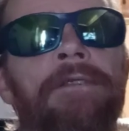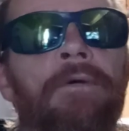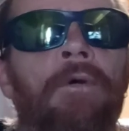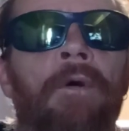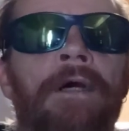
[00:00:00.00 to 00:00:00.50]
and
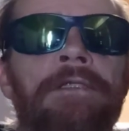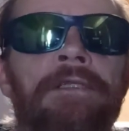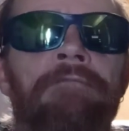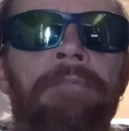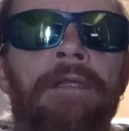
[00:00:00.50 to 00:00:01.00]
always
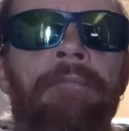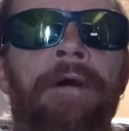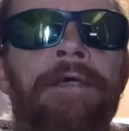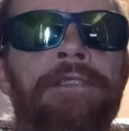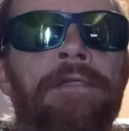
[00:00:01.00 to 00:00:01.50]
given me an
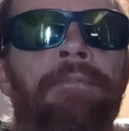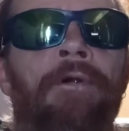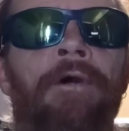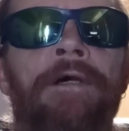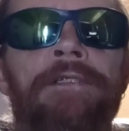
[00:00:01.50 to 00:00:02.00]
amazing
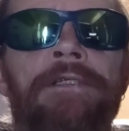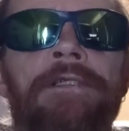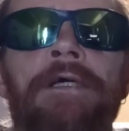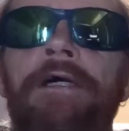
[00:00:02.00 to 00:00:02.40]
price.